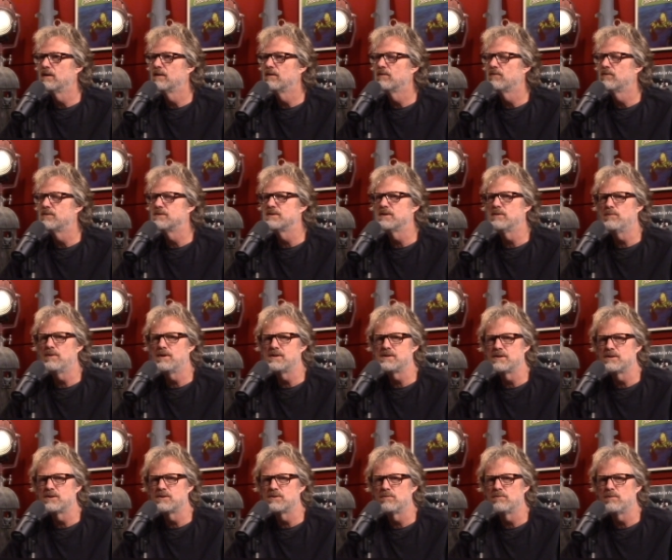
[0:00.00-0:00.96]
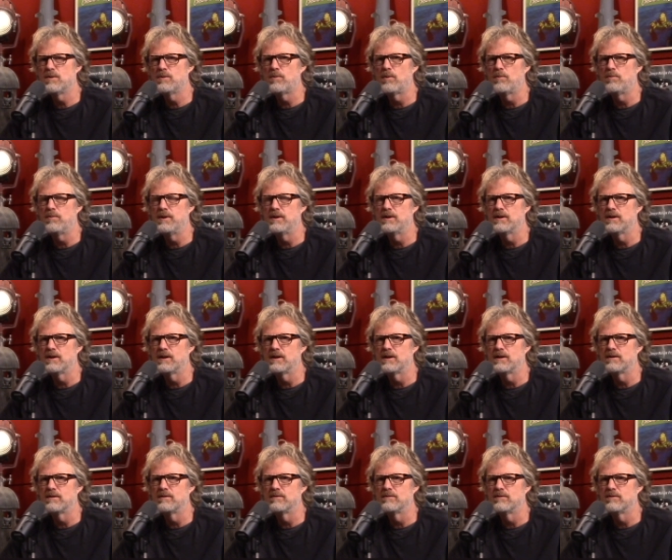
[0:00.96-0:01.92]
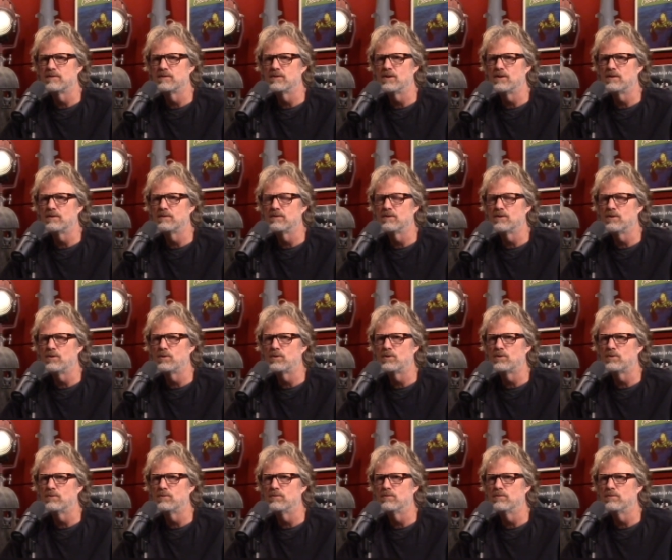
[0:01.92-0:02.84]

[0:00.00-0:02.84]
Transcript: For some reason, I just remember it being like local.